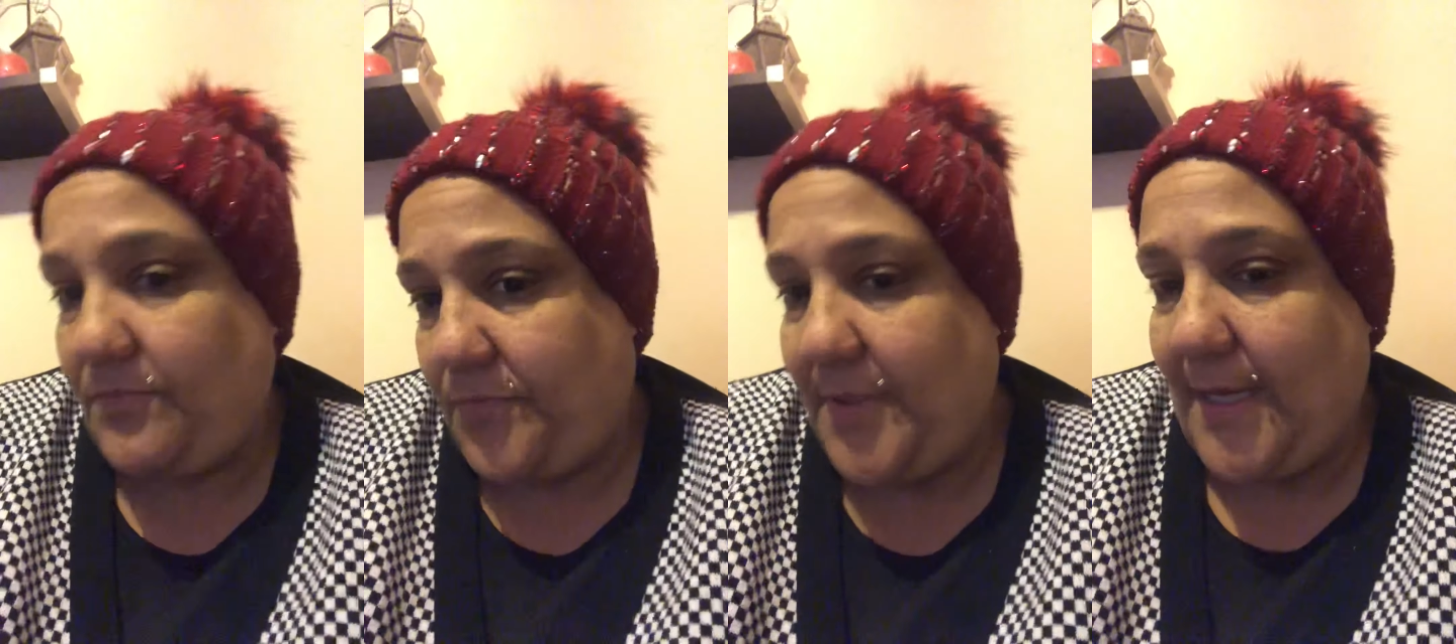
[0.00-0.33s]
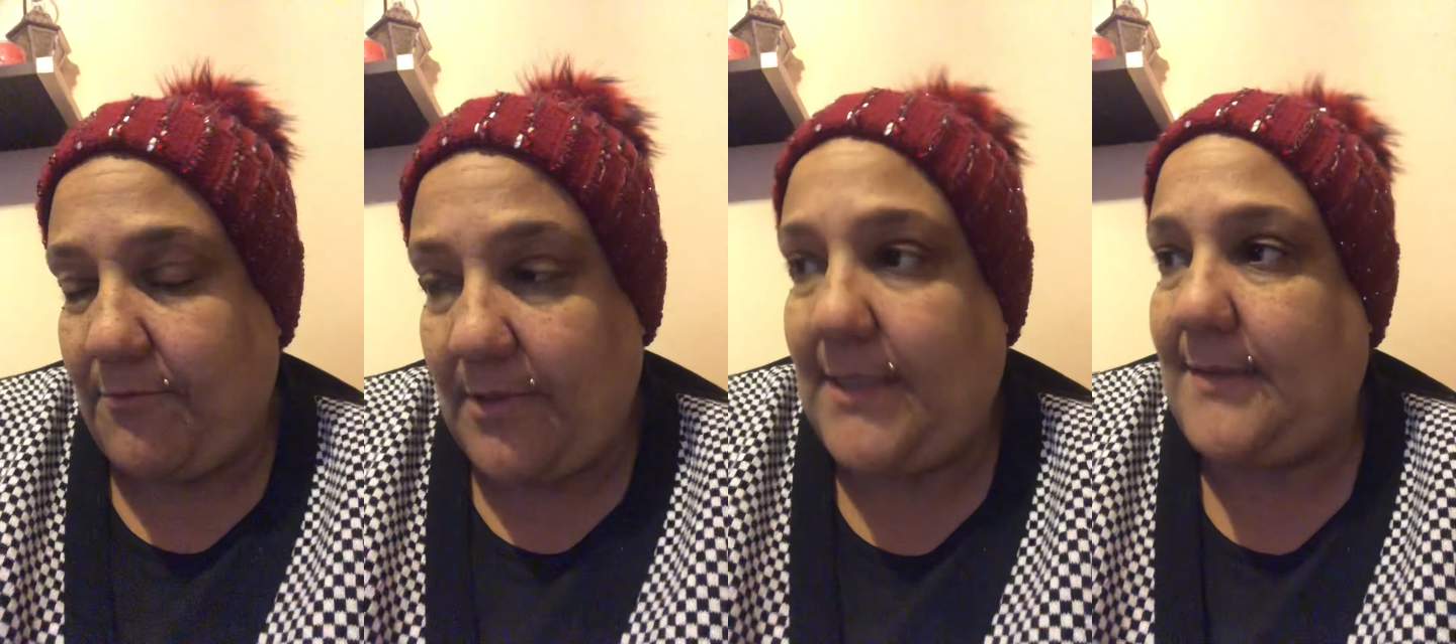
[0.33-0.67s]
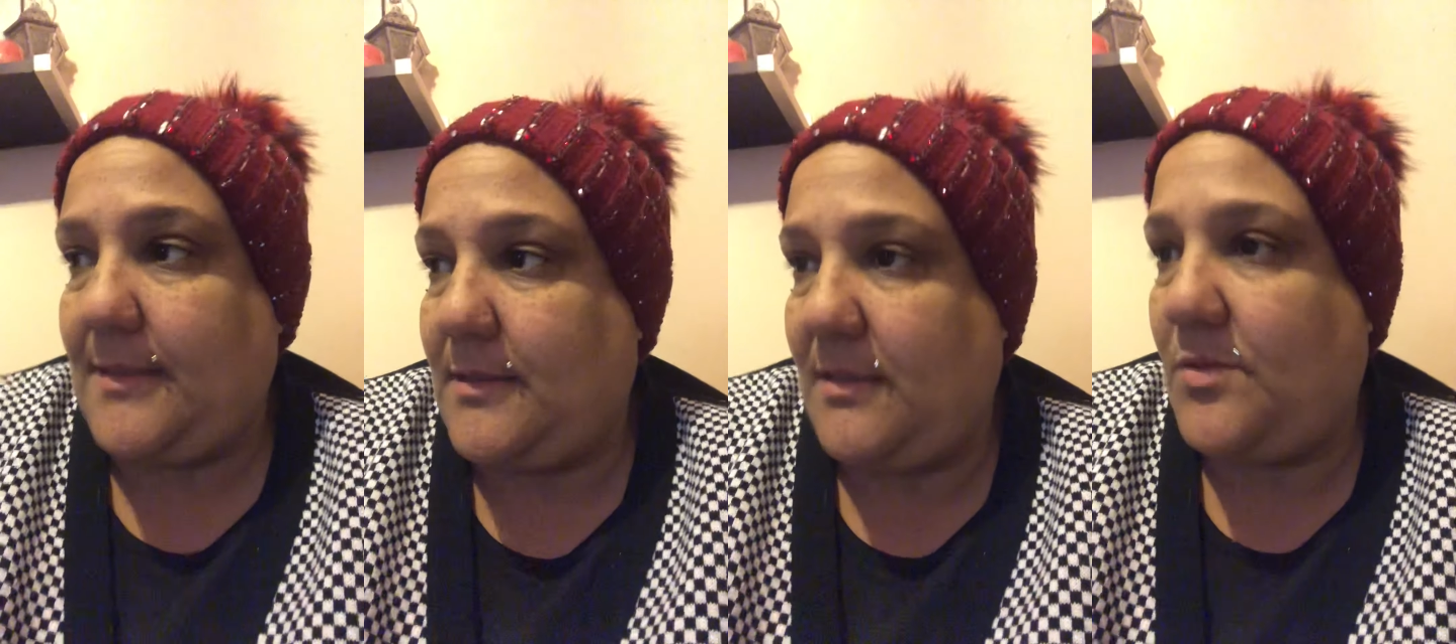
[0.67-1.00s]
for that
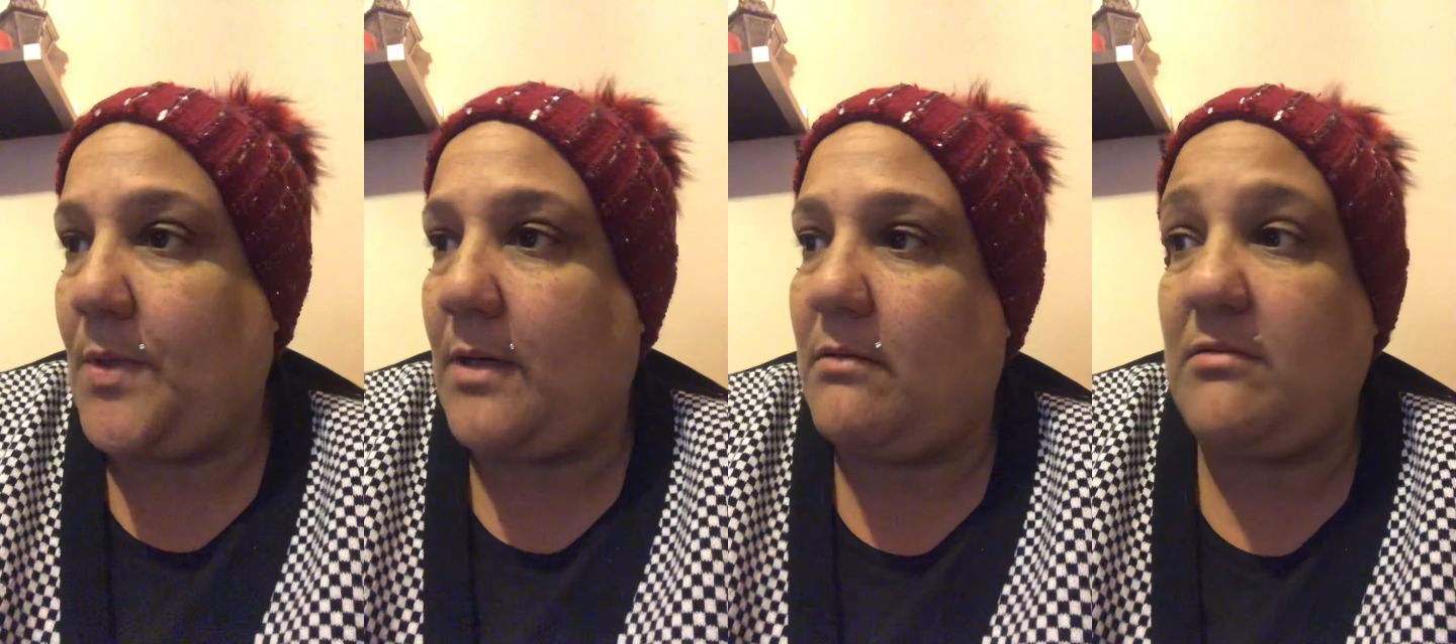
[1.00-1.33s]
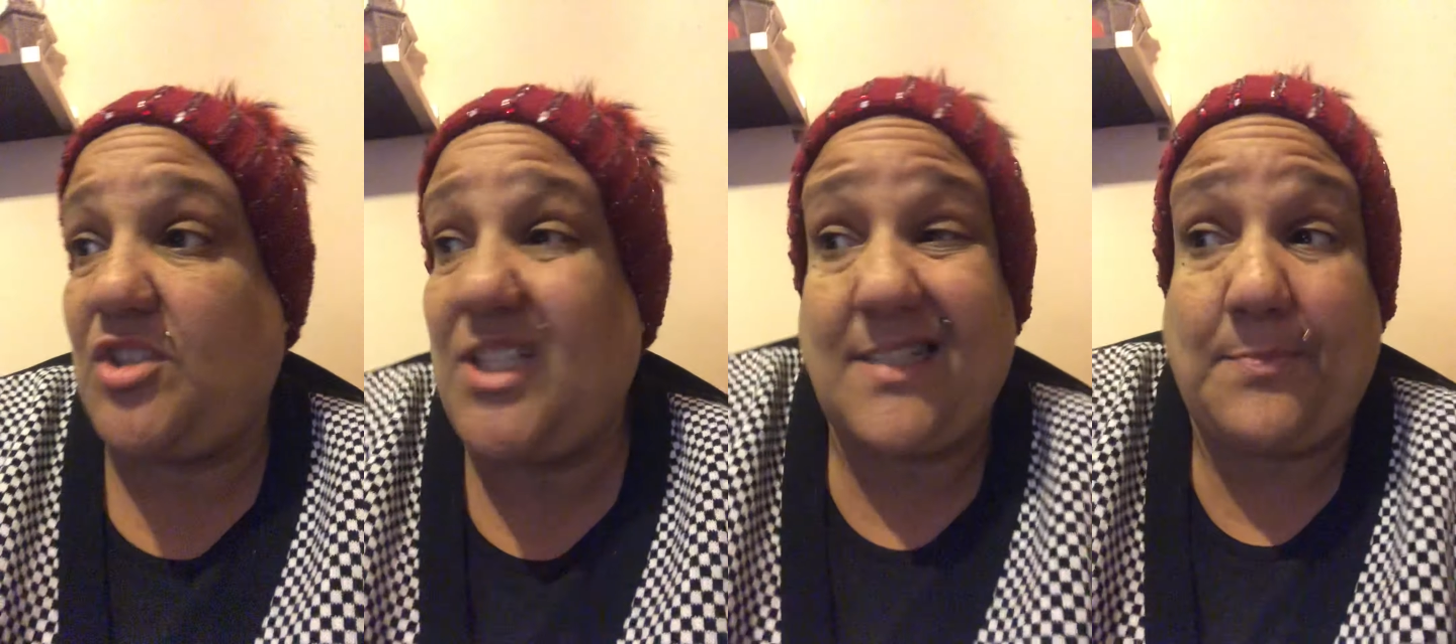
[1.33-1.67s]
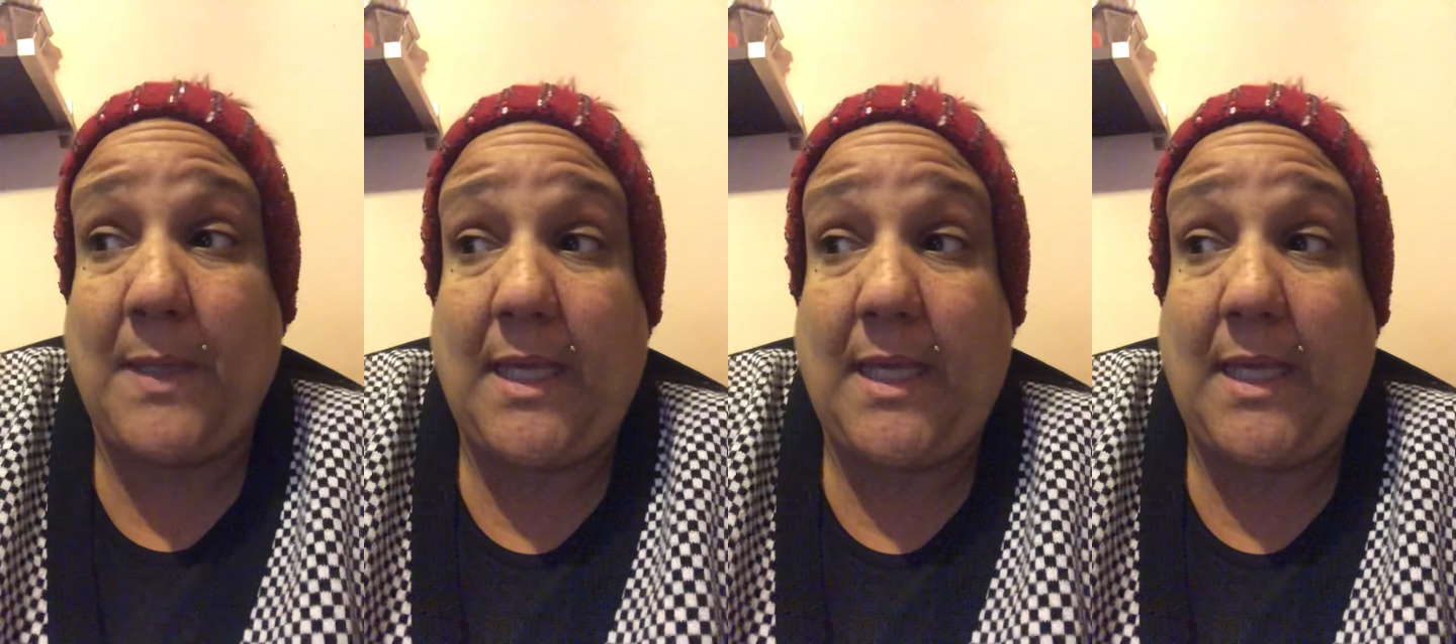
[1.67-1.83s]
reason as well. It's just